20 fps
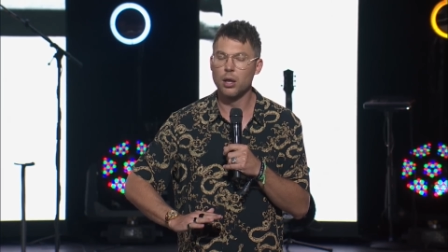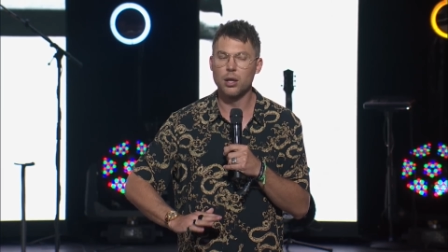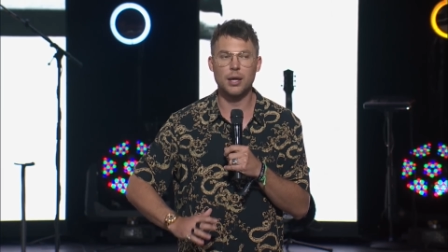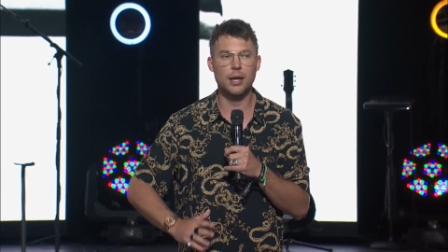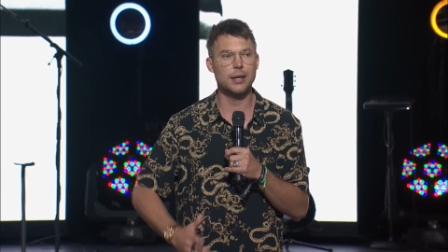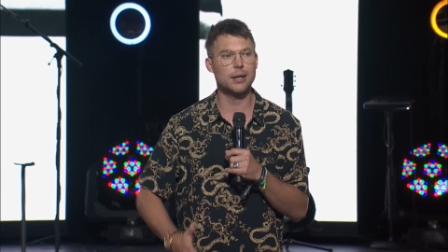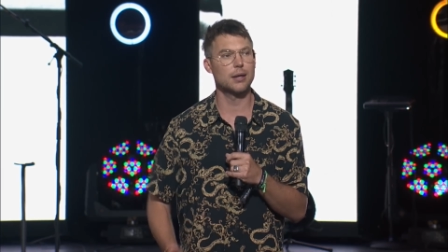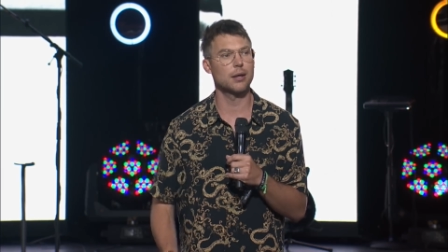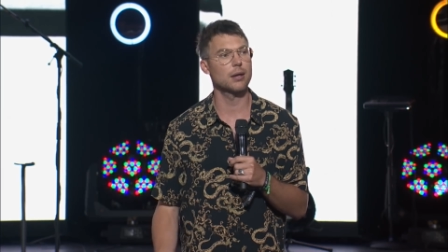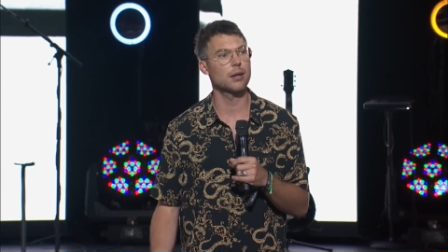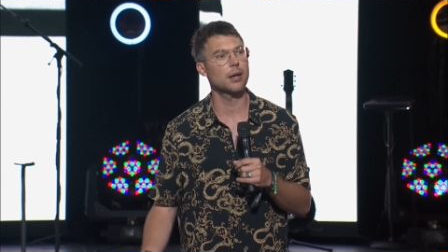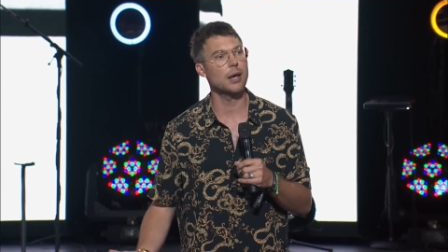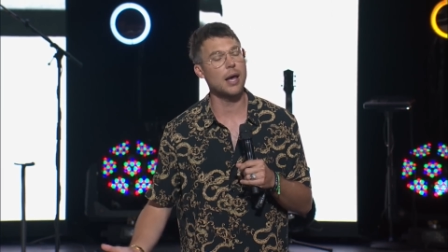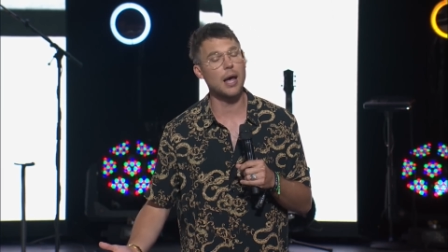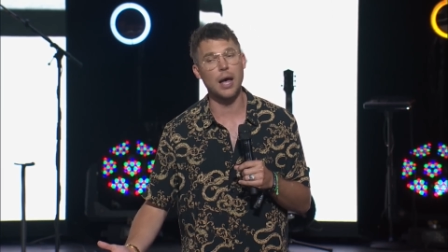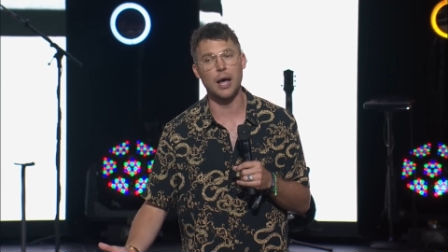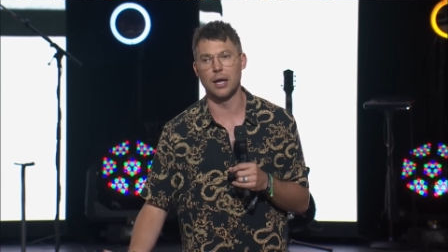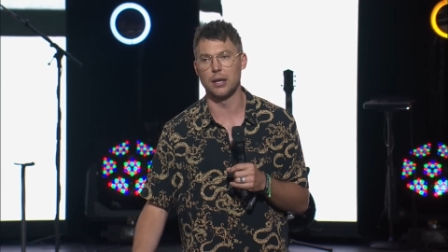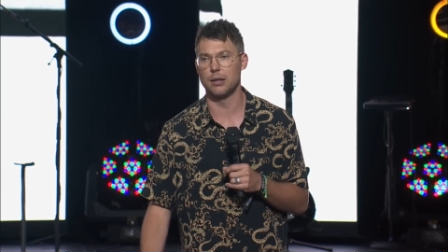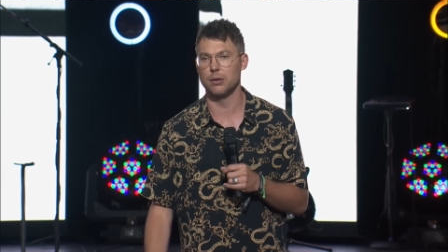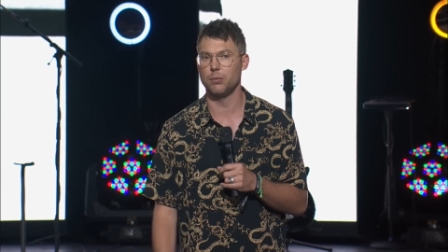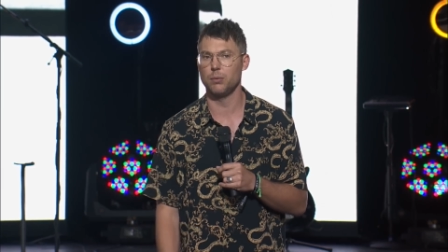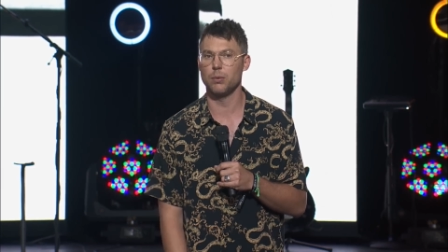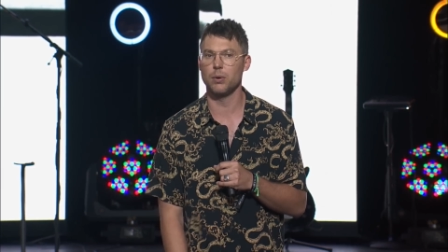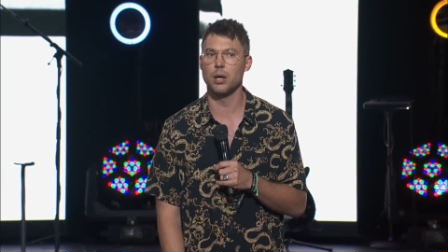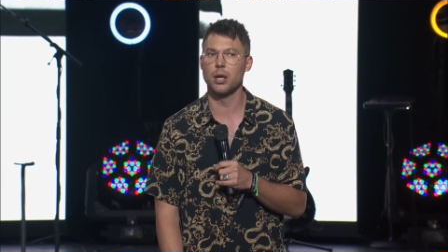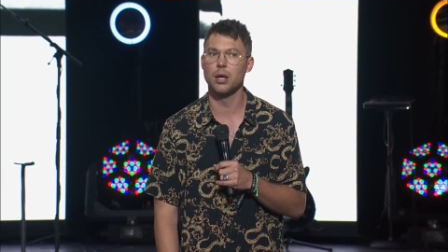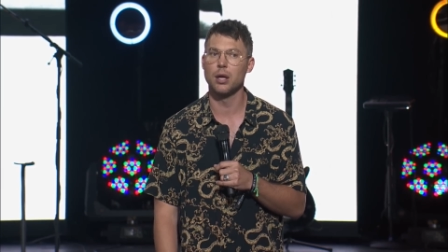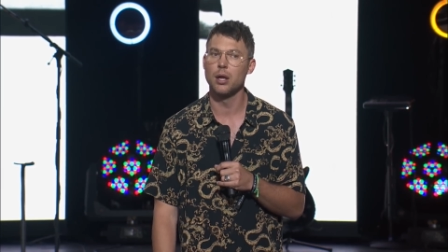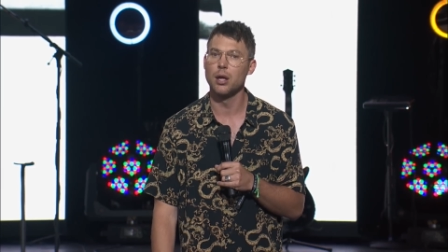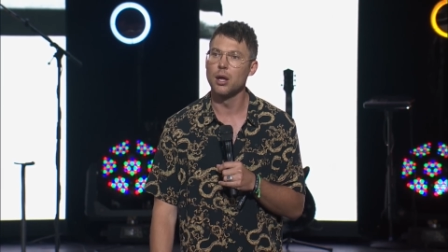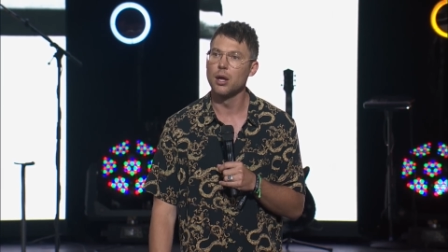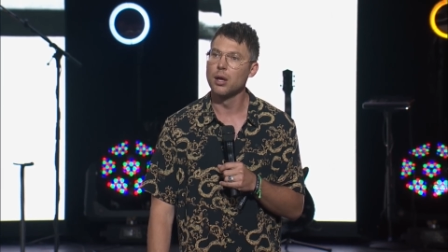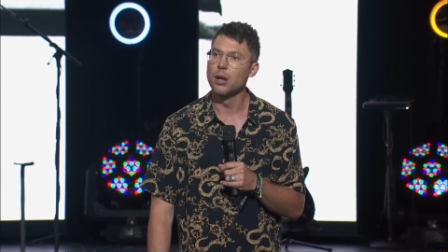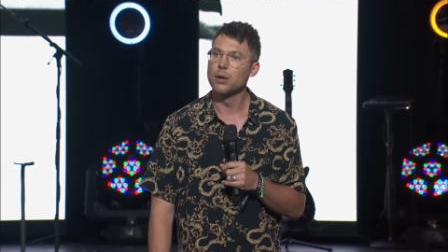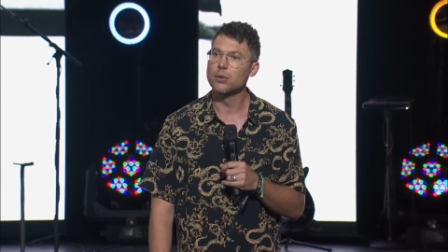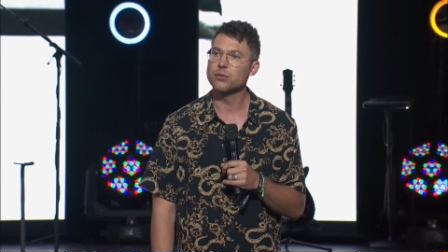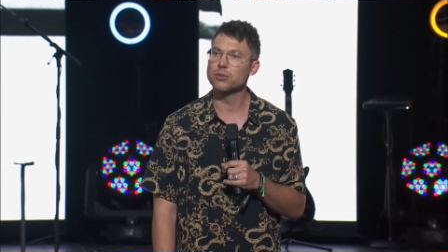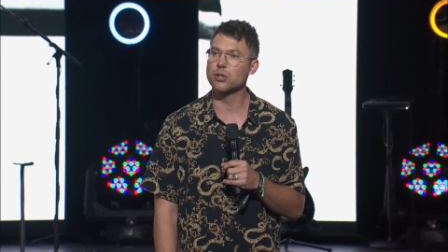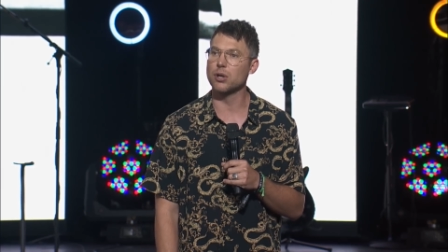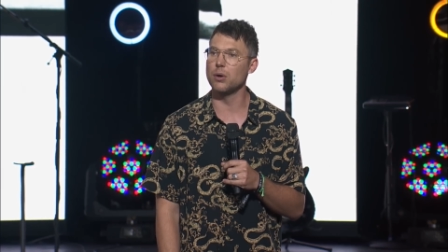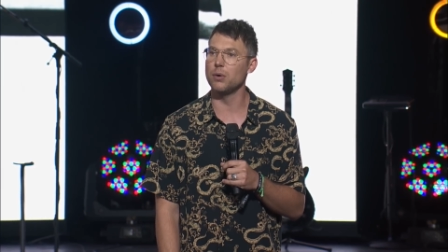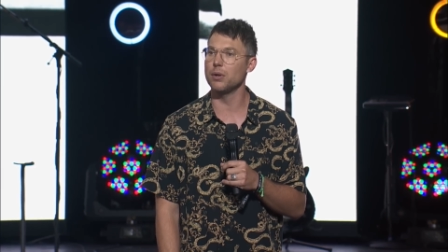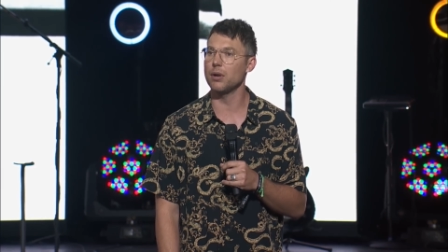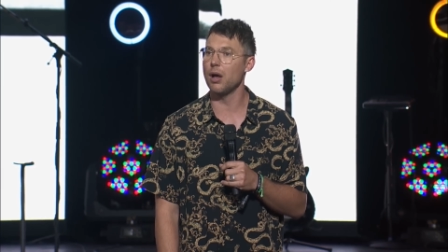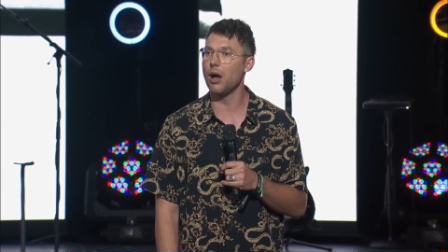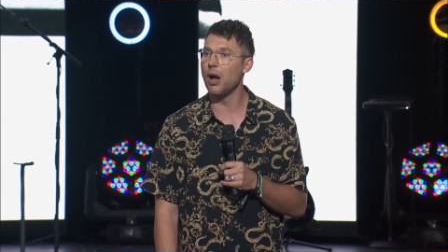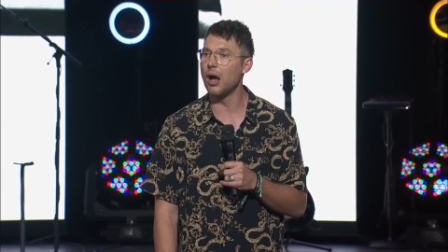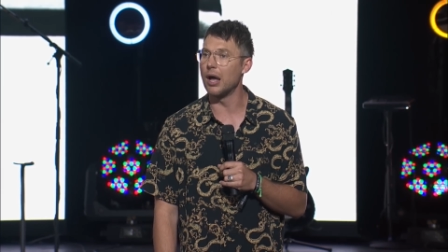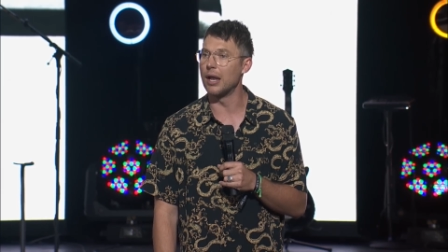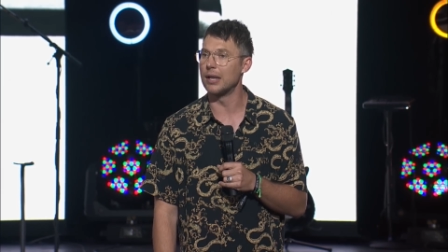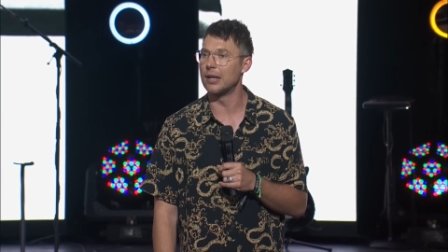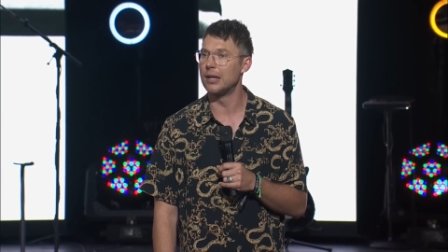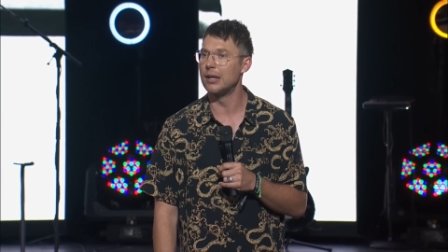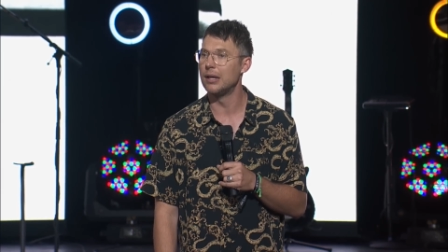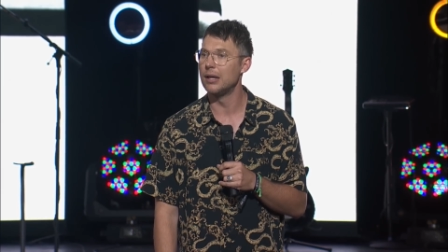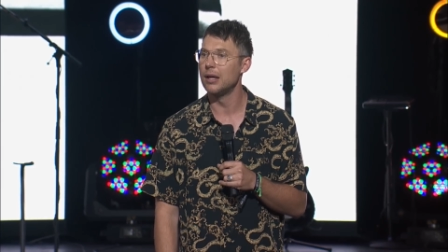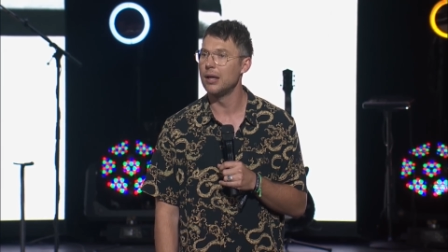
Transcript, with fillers: Like, God, what's going on?